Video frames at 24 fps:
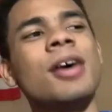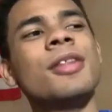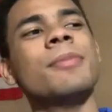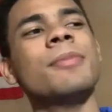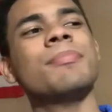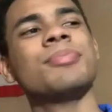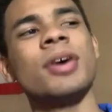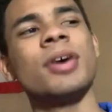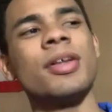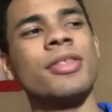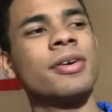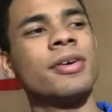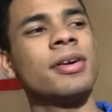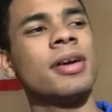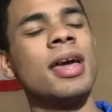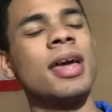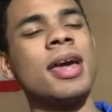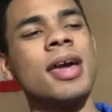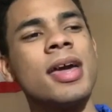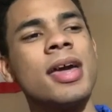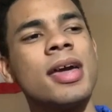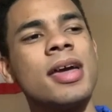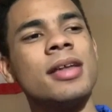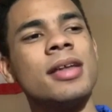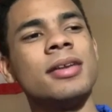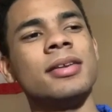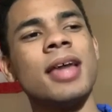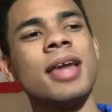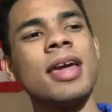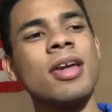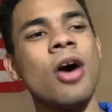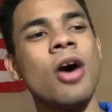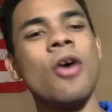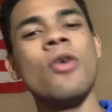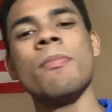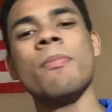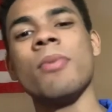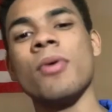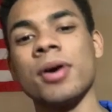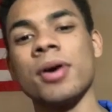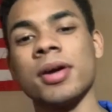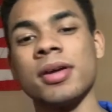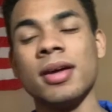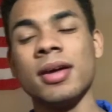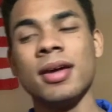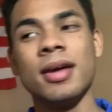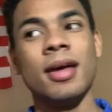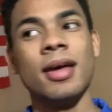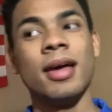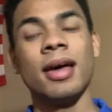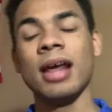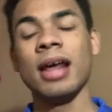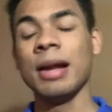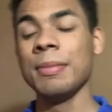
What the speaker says: brother and they homeboy. And I'm